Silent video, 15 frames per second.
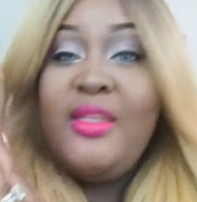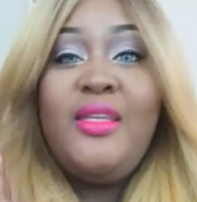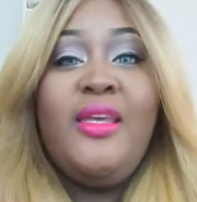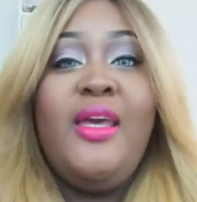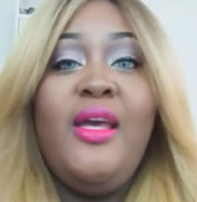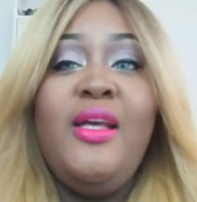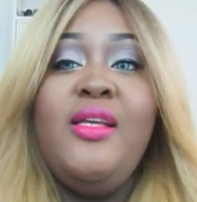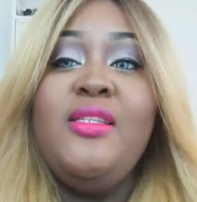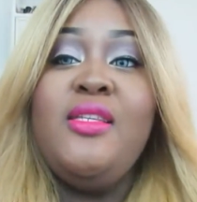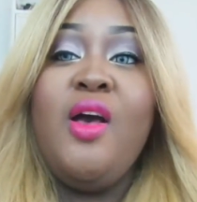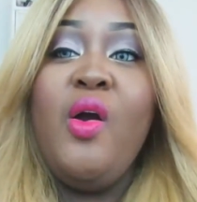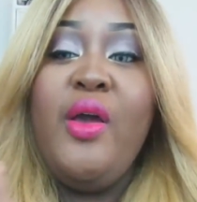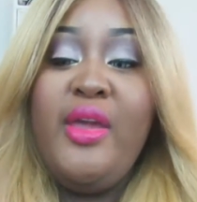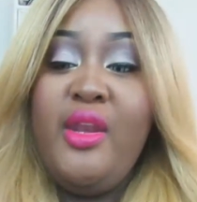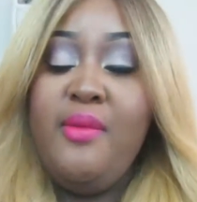yeah.
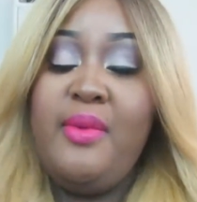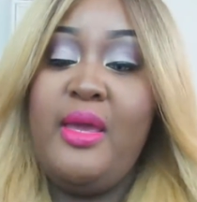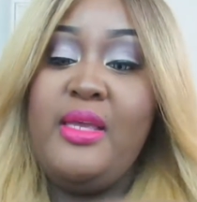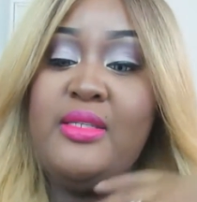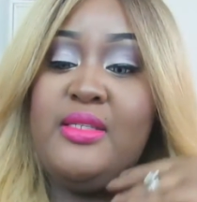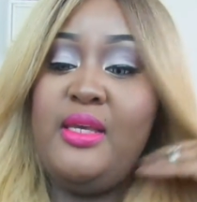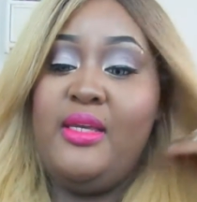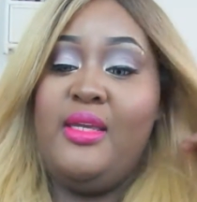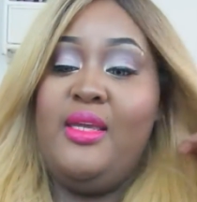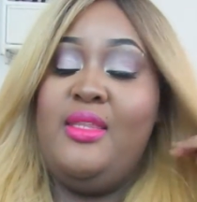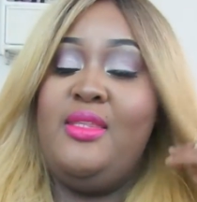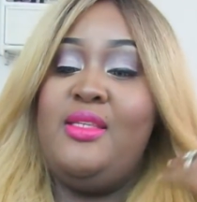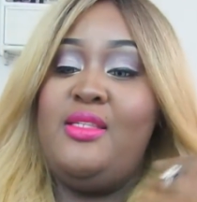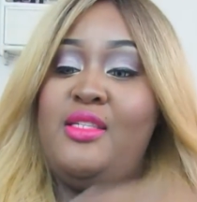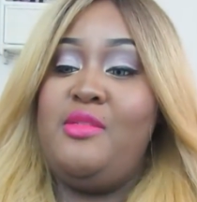So, anyways,
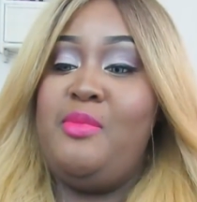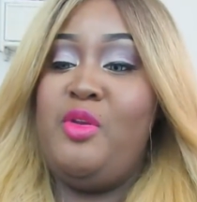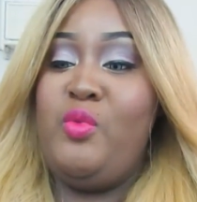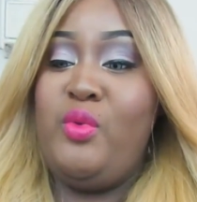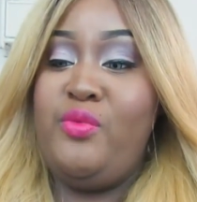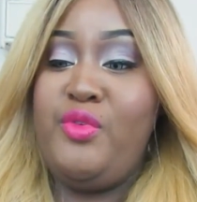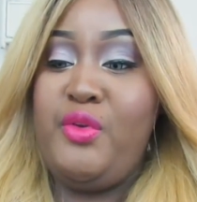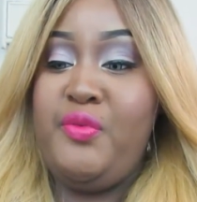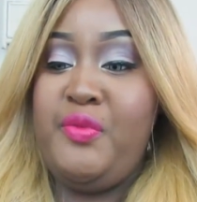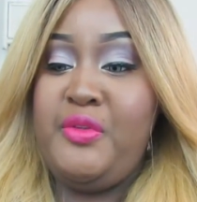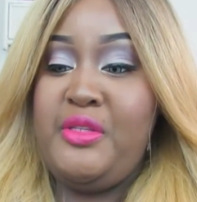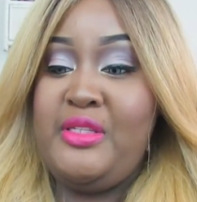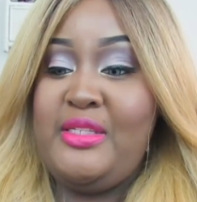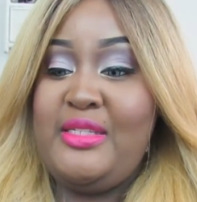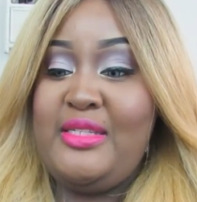again, this has been a review for
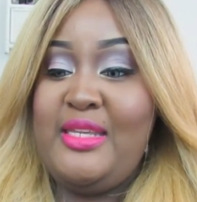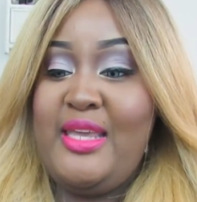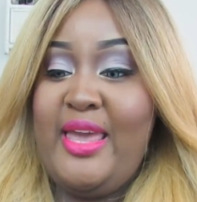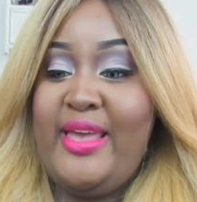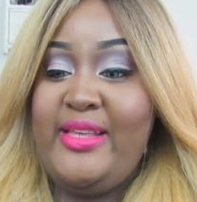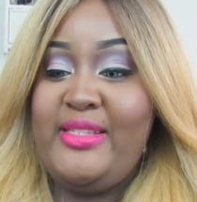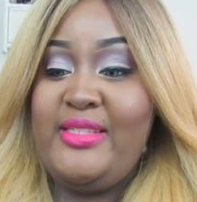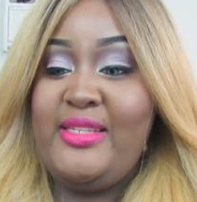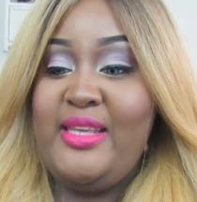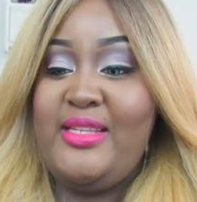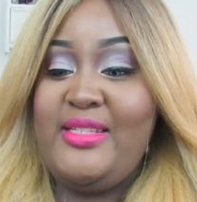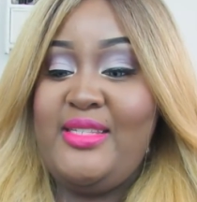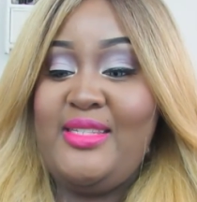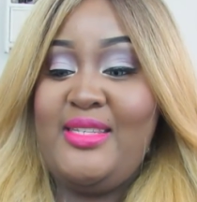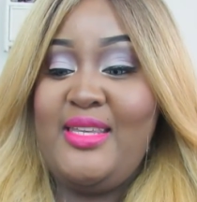the CS
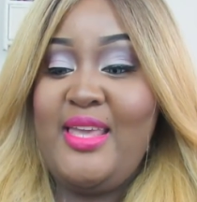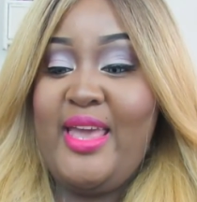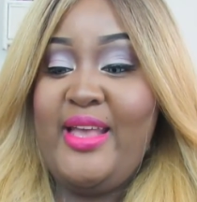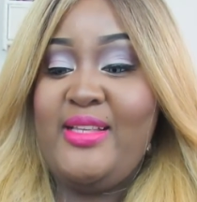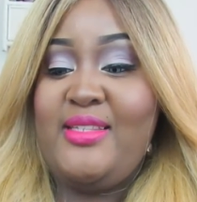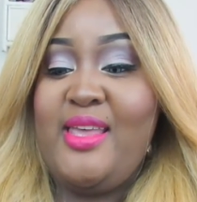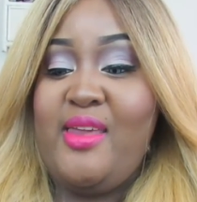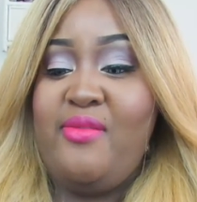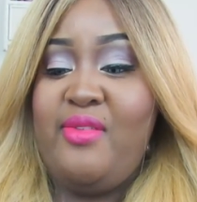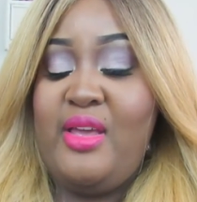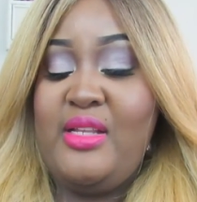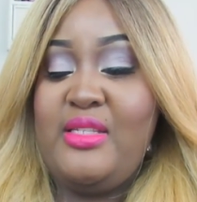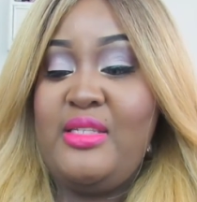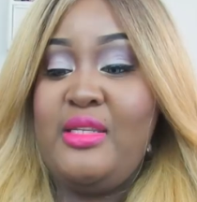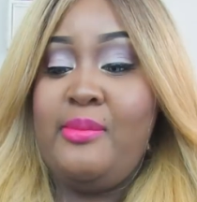and CS
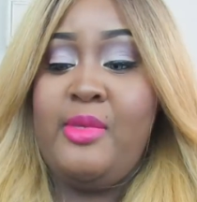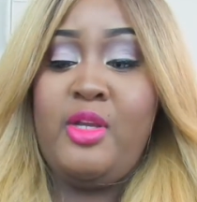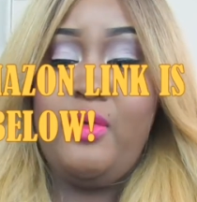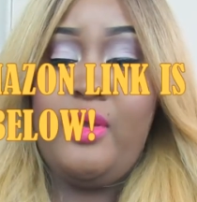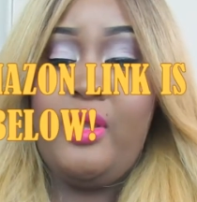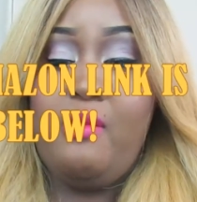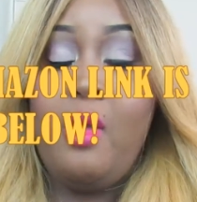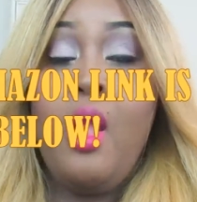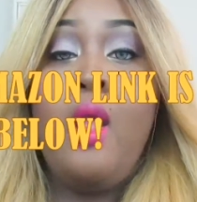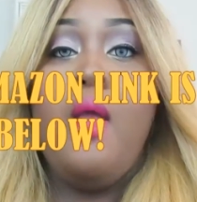Advanced Slimming Cream.